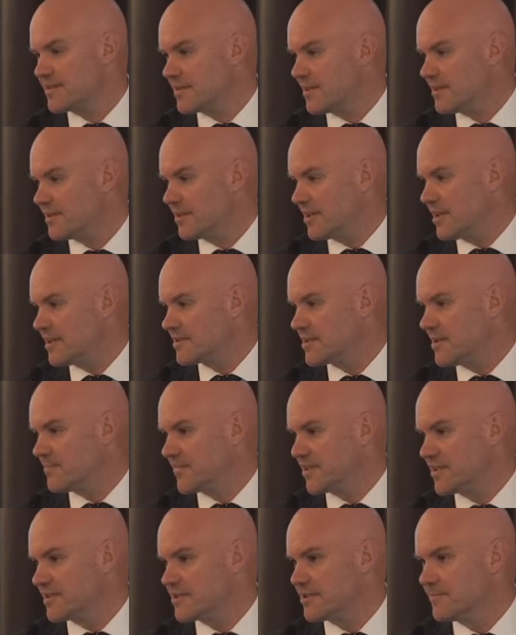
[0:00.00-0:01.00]
So you know
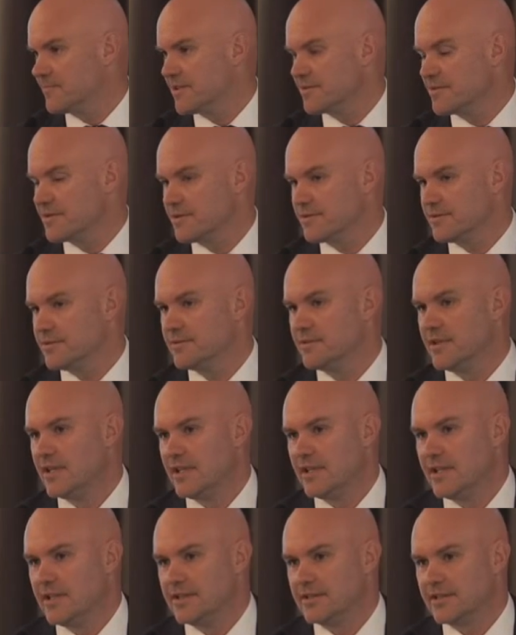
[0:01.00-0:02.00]
something similar to
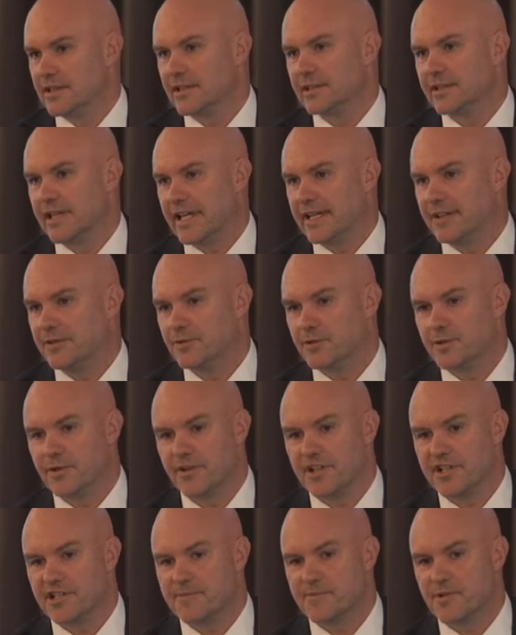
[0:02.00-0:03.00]
the Glen or
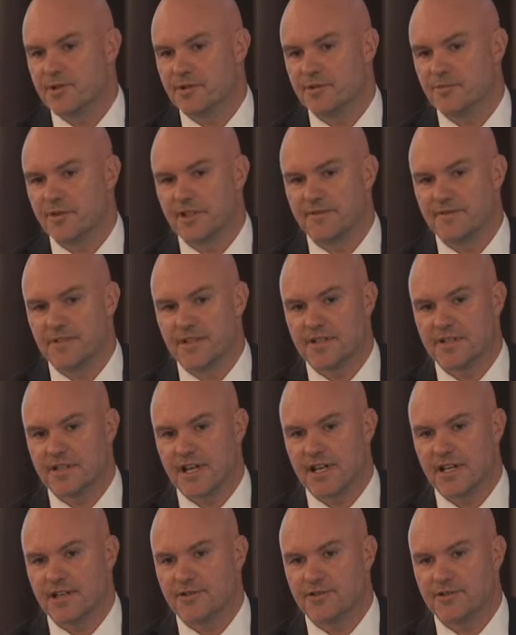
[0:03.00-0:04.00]
Greensborough, one of these
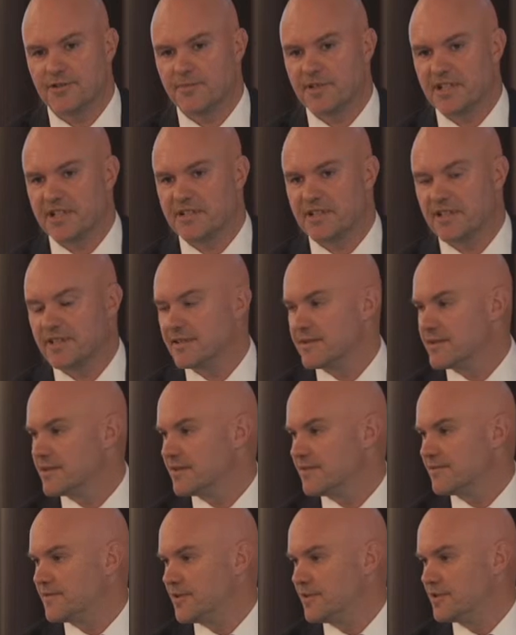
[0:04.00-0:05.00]
uh, shopping centres in
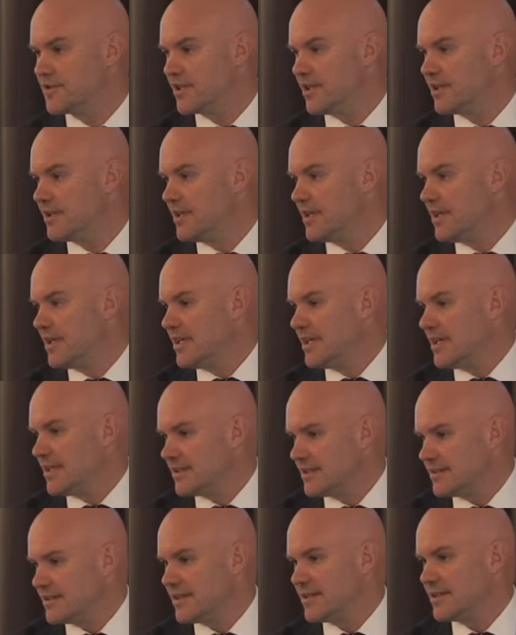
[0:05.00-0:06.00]
the future.
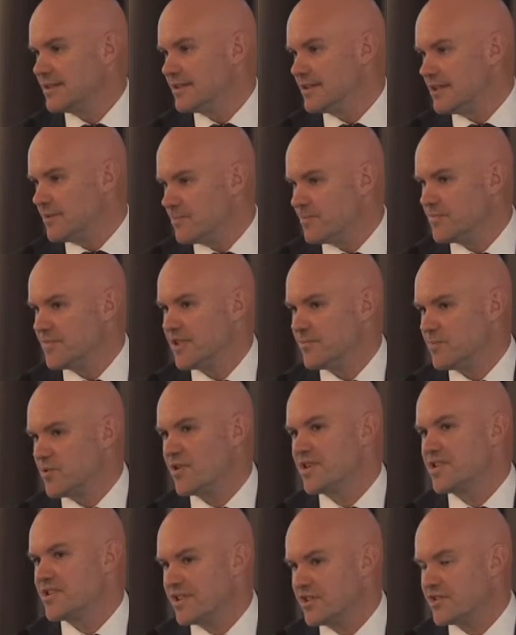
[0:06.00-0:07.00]
The, the, the
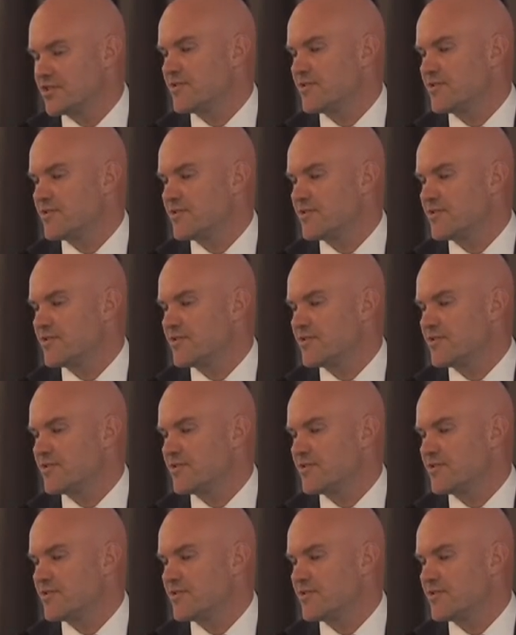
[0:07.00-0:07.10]
precinct